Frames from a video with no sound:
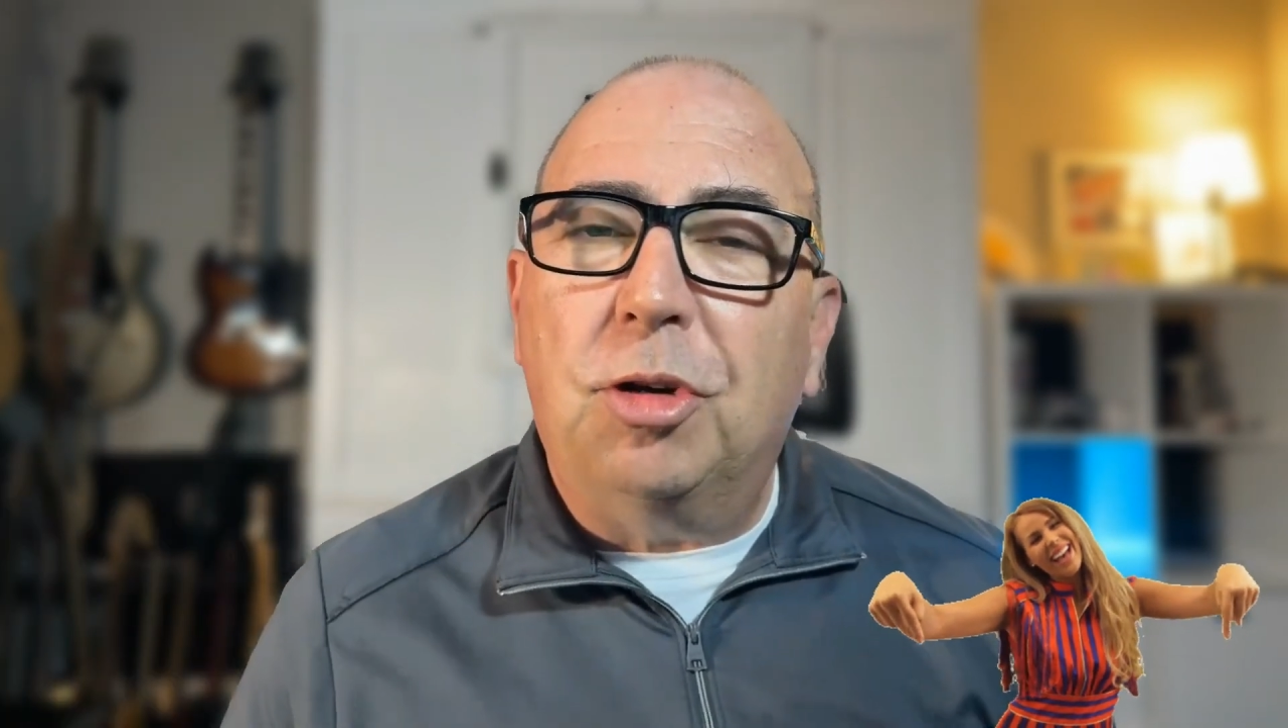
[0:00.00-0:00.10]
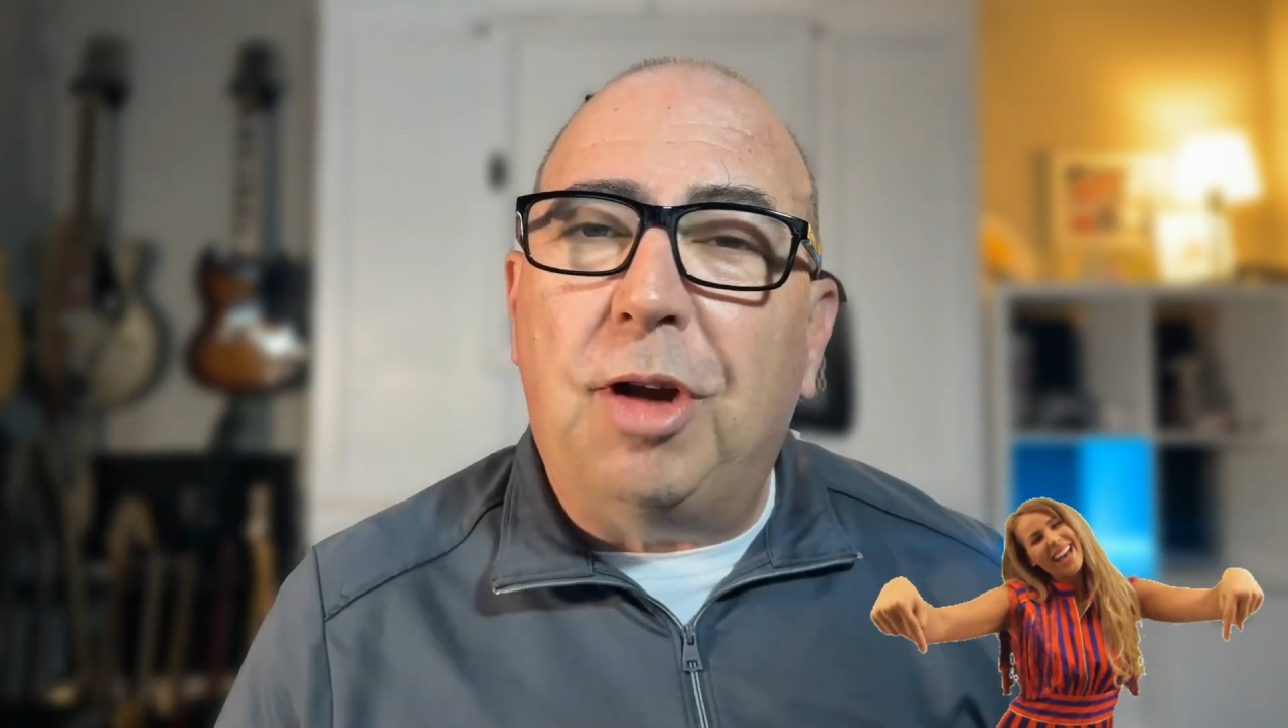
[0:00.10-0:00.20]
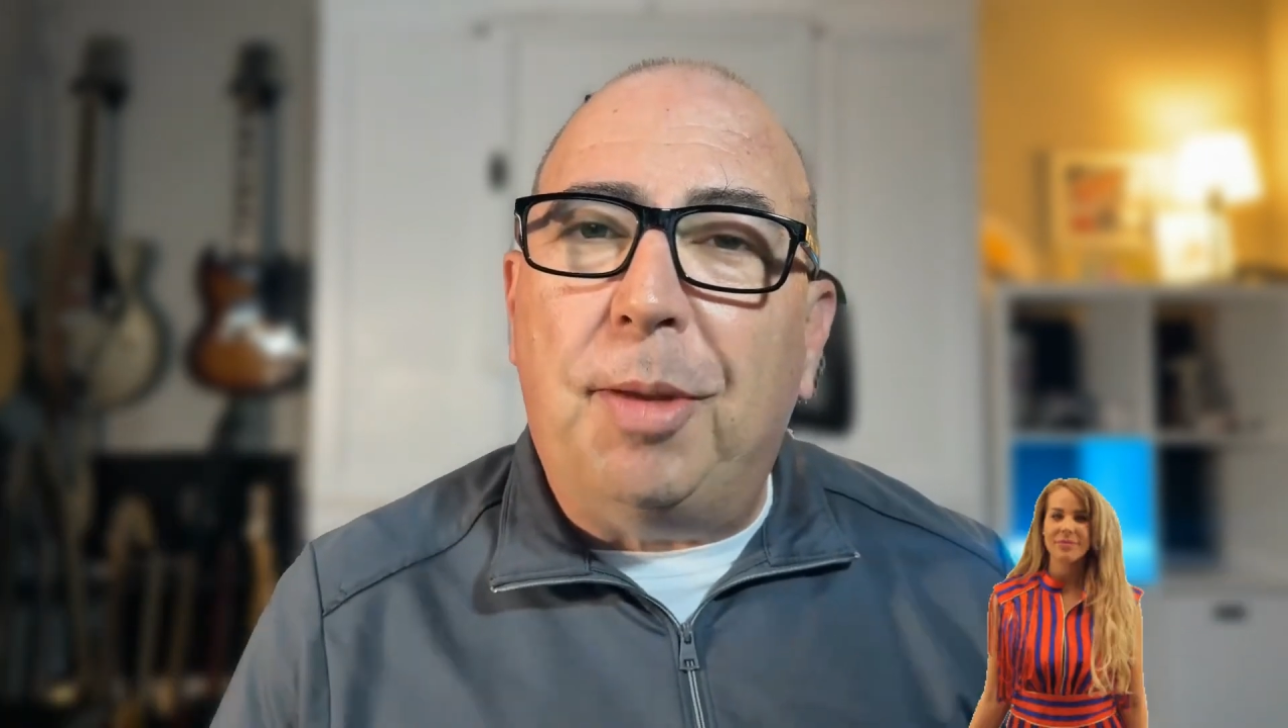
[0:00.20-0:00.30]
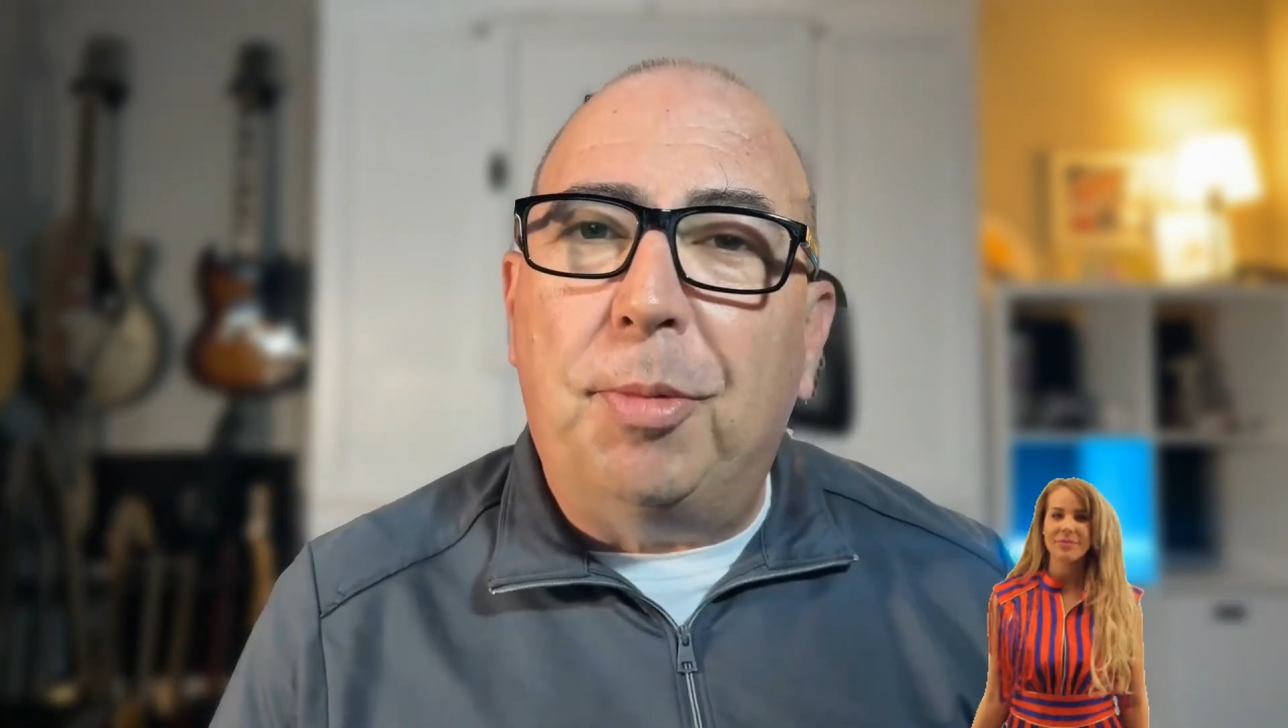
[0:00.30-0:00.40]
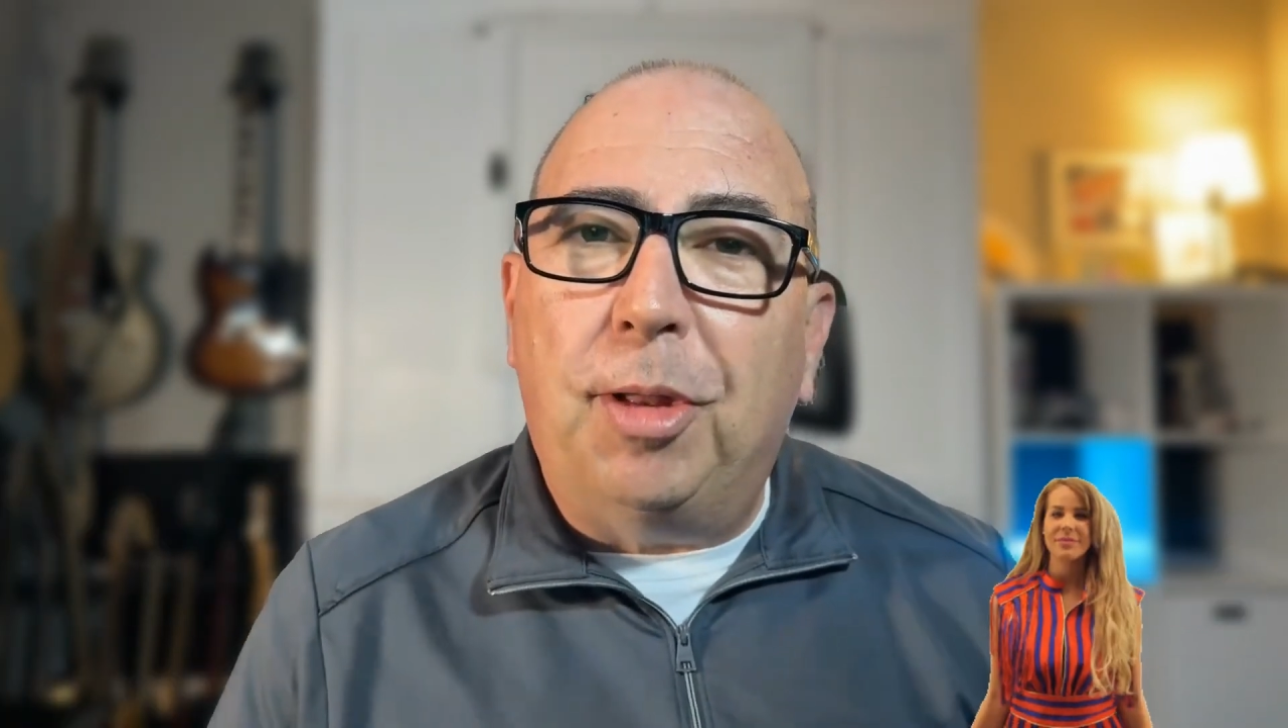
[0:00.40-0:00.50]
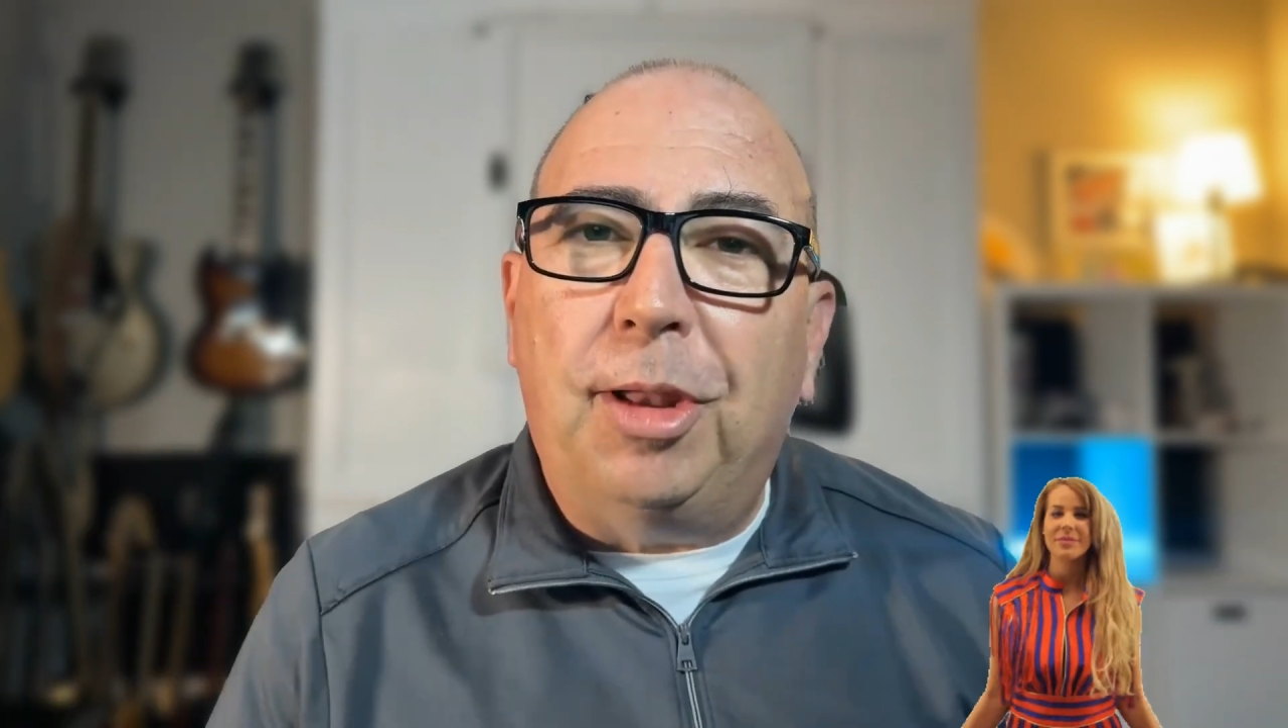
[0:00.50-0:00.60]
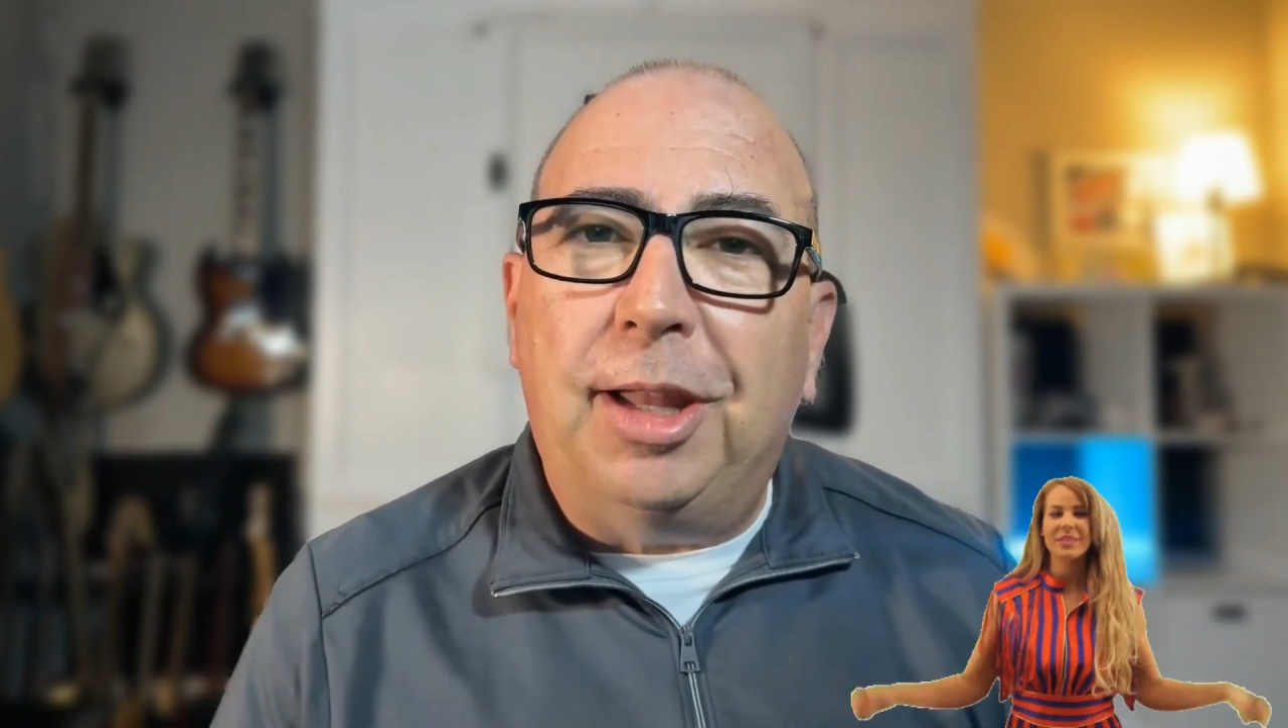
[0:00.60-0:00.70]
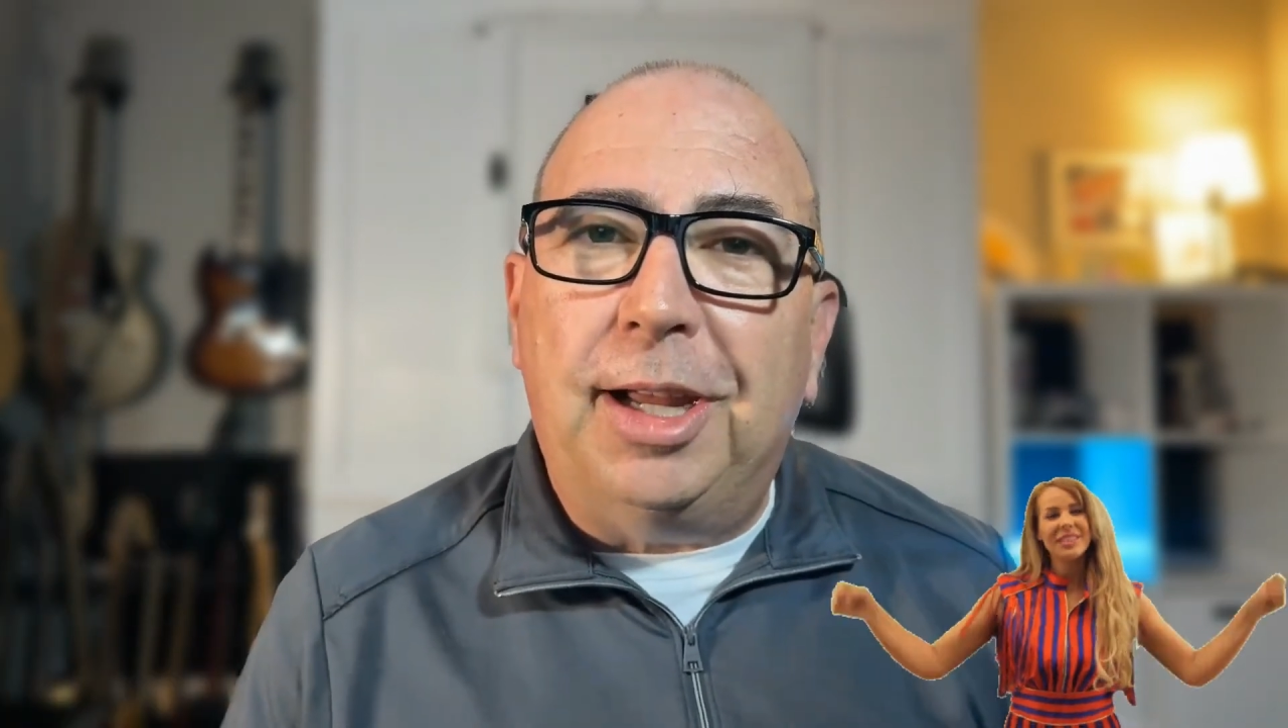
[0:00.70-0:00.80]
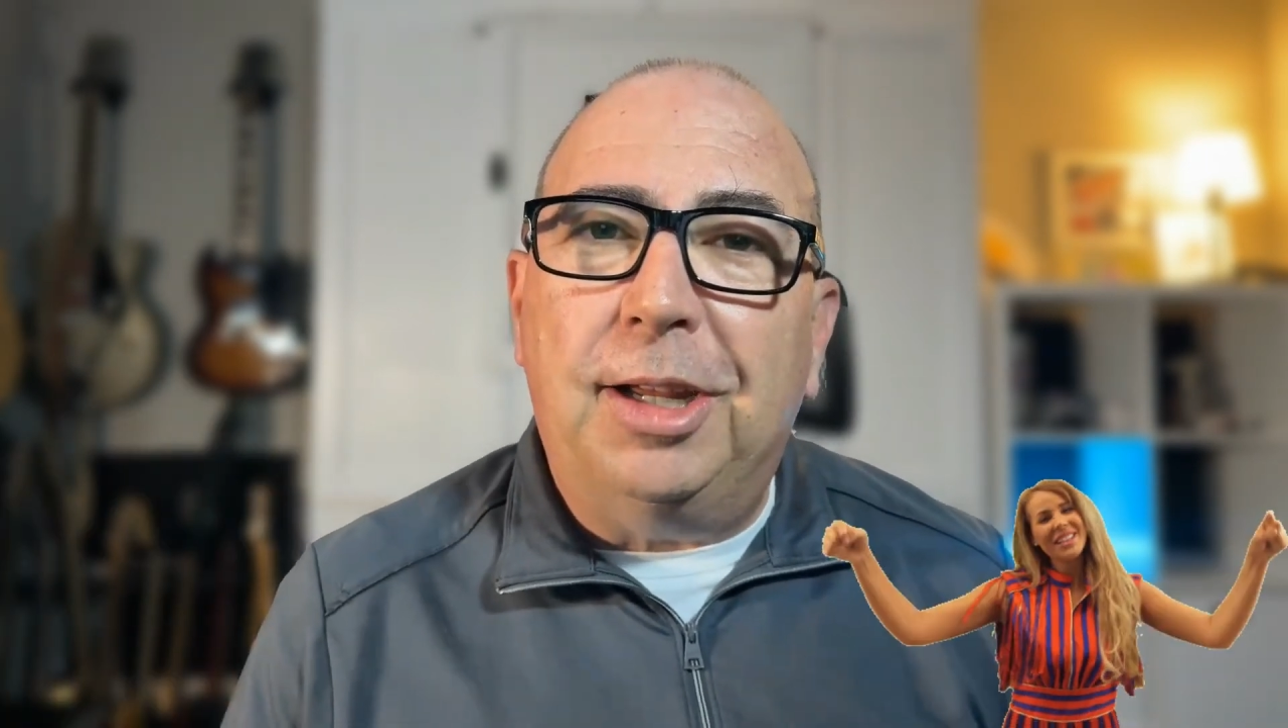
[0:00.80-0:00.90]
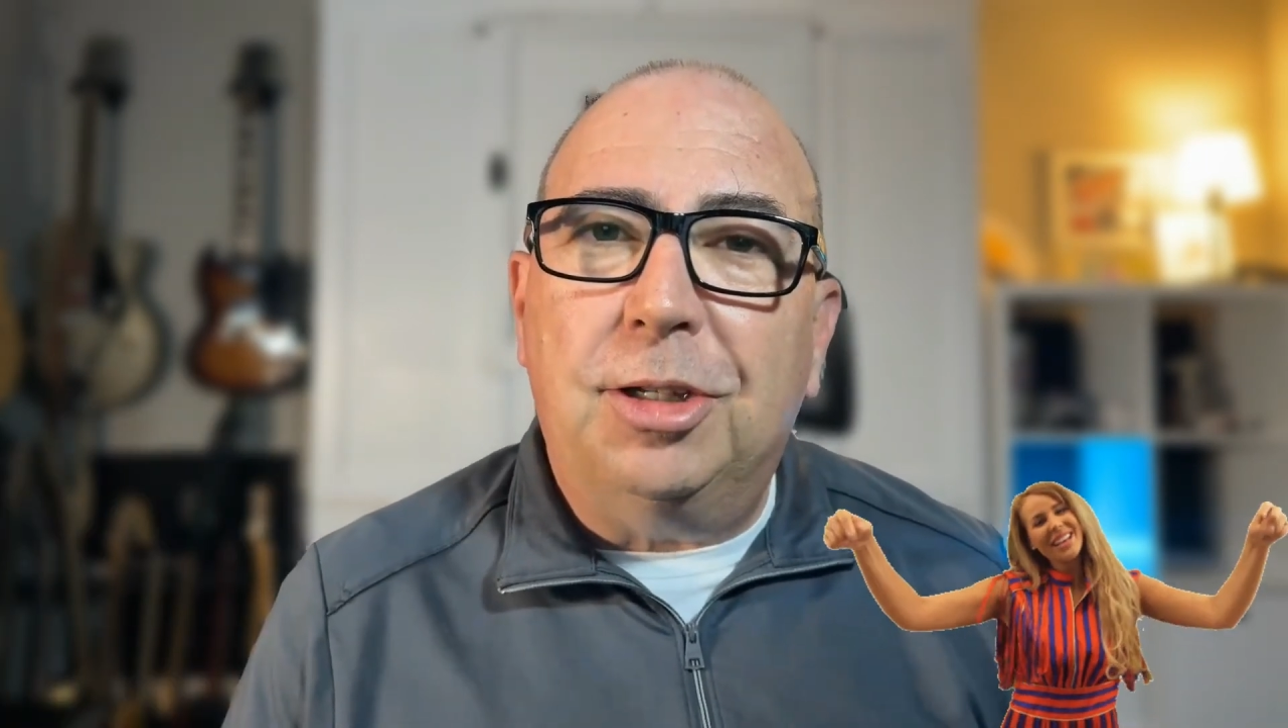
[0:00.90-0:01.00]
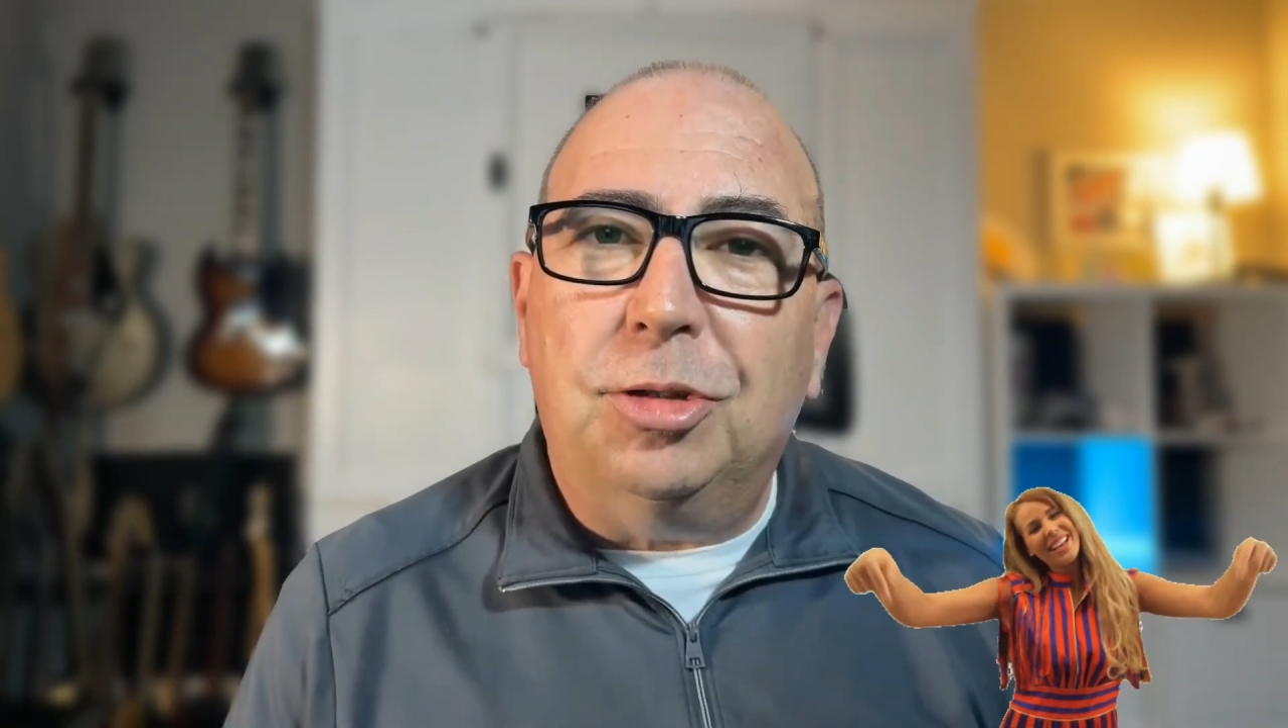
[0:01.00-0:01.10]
grab the link